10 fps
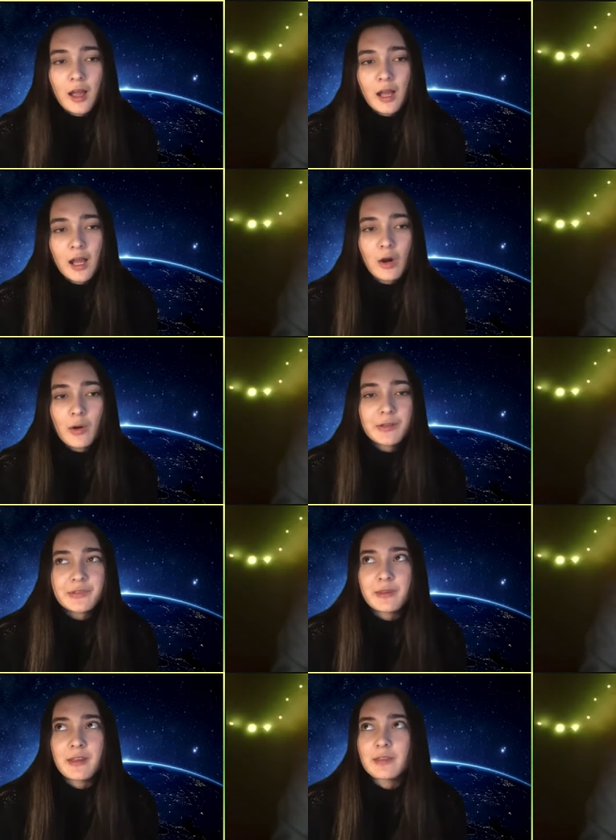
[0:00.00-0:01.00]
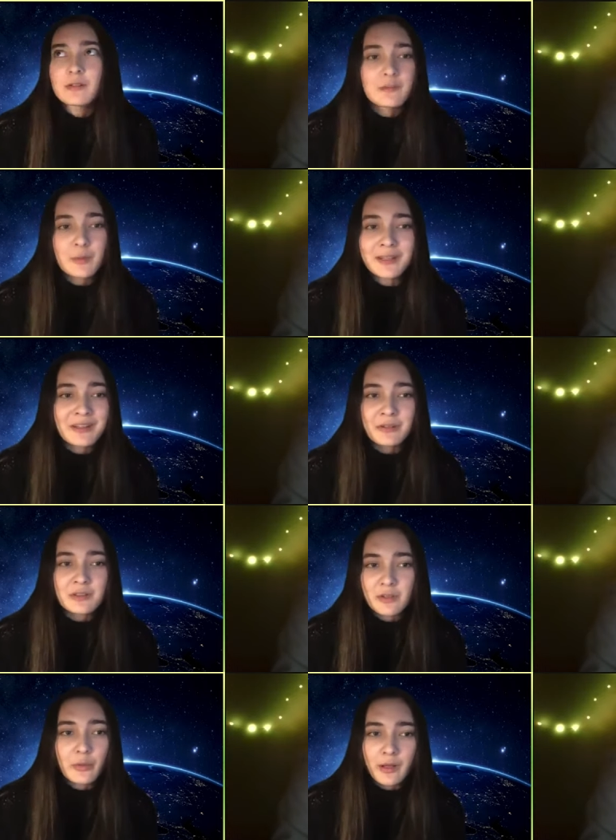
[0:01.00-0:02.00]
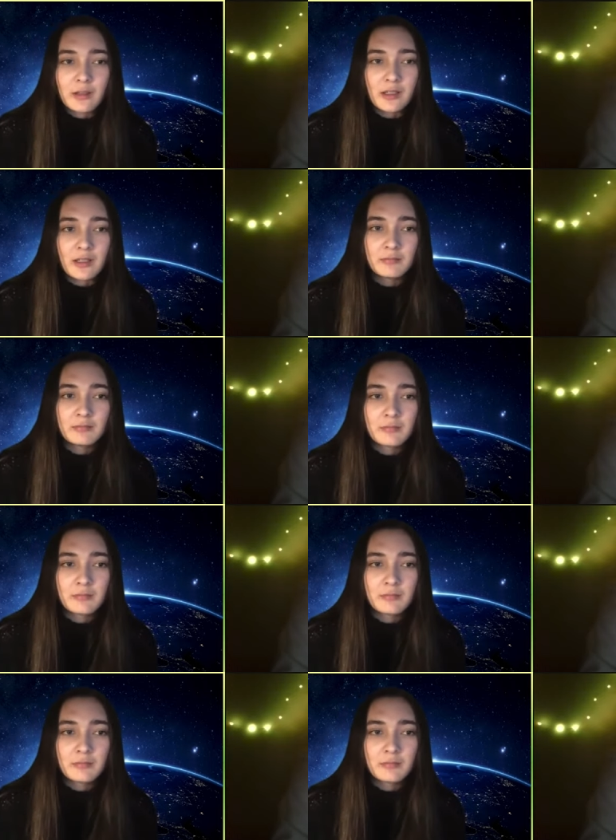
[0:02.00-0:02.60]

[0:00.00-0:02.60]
How else would the others have been killed so quickly?